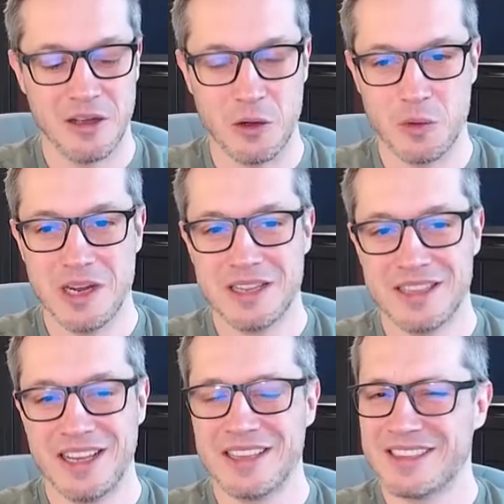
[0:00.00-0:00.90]
Alright,
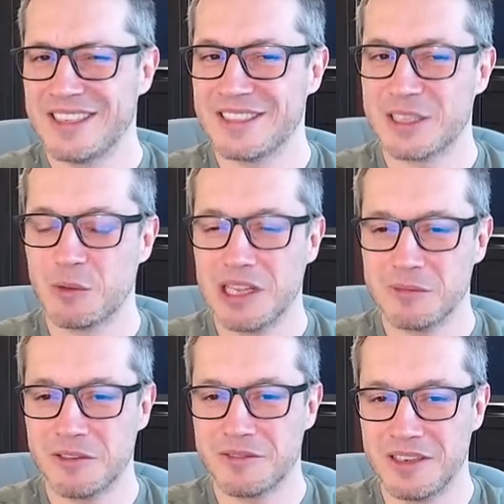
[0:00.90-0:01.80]
and there is one
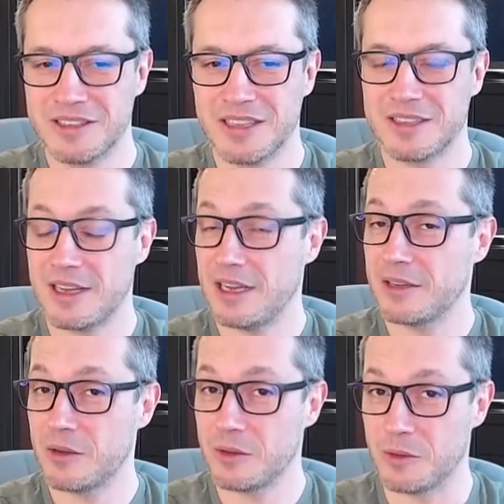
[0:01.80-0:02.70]
more thing that I
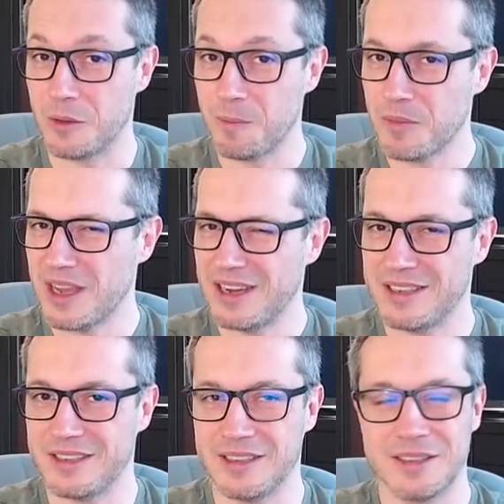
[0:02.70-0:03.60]
could do. I
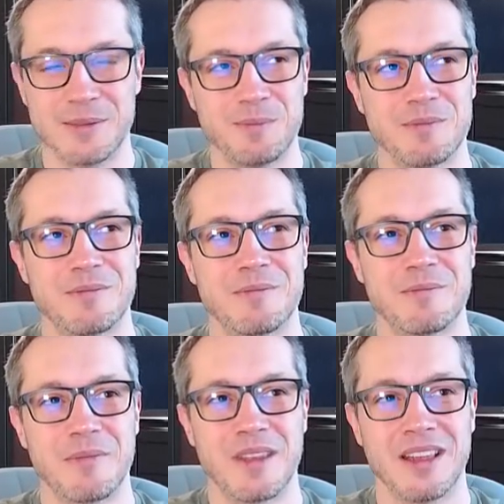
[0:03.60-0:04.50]
didn't.
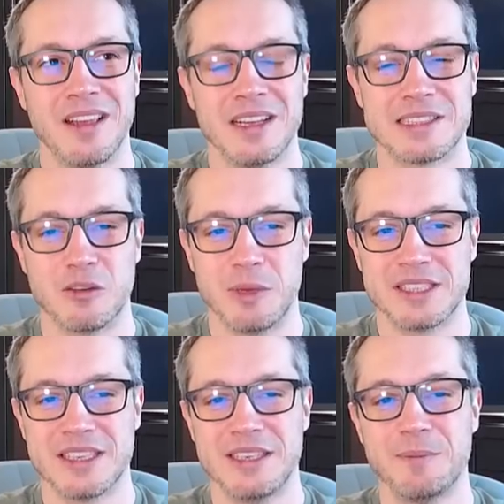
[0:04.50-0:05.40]
So
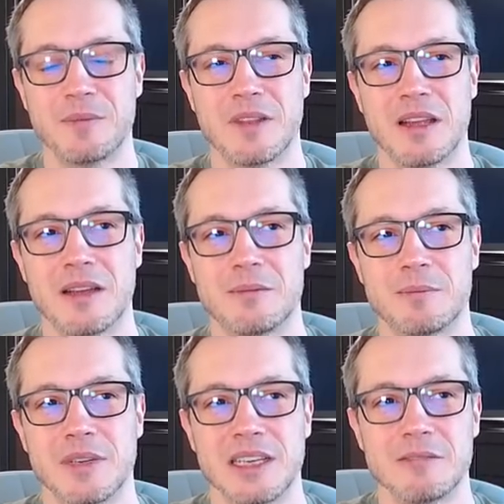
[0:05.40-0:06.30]
basically,
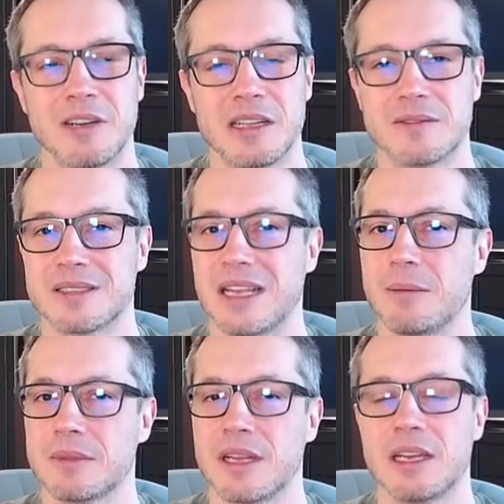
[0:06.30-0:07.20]
my wife
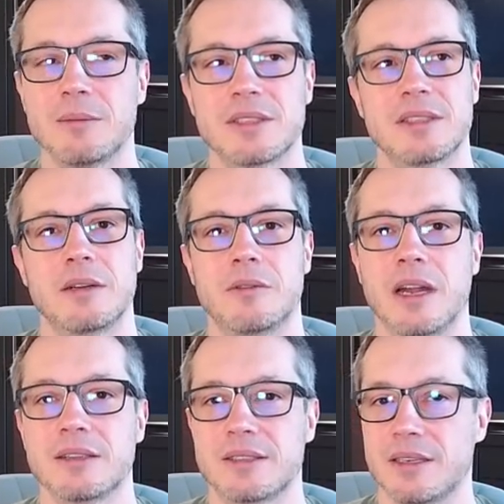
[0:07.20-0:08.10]
sometimes
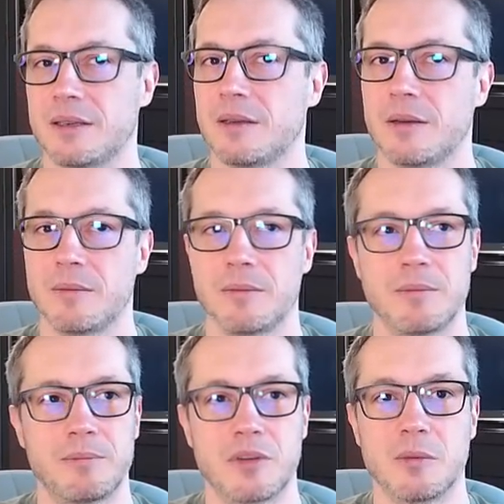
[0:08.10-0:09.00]
runs a
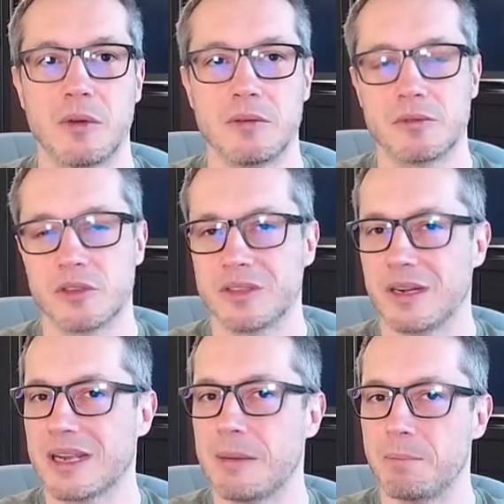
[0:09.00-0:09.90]

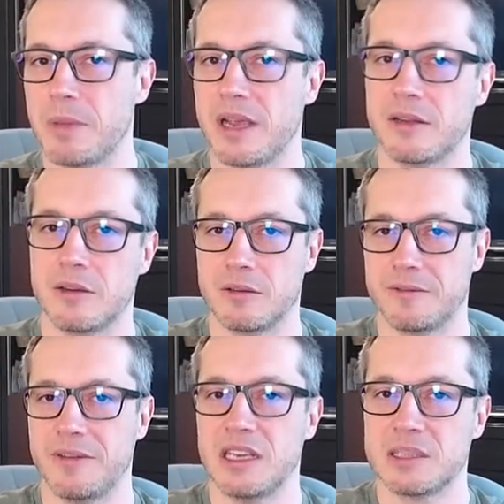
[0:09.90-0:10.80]
promotional campaign on
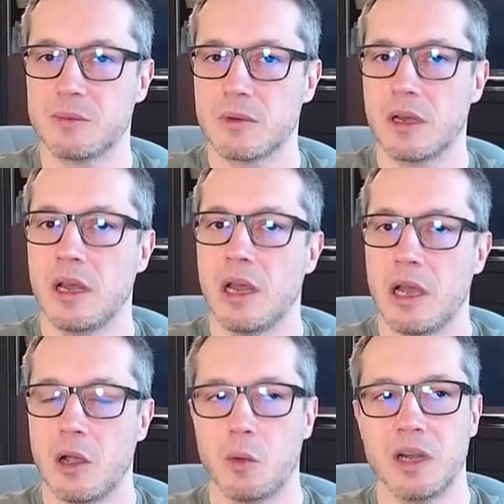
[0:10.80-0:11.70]
Facebook
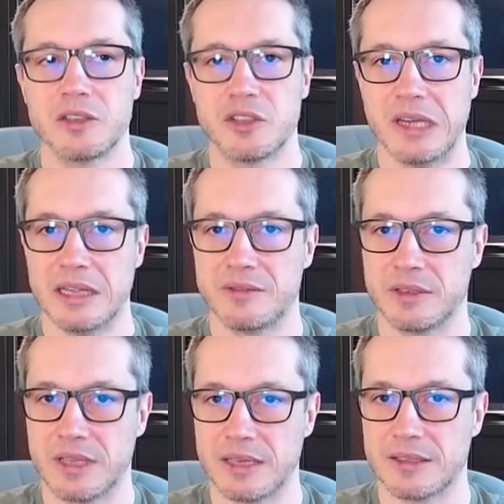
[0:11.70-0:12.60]
when she
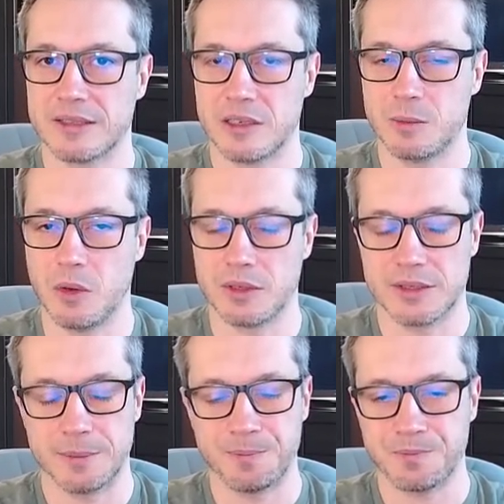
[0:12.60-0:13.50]
advertises her books.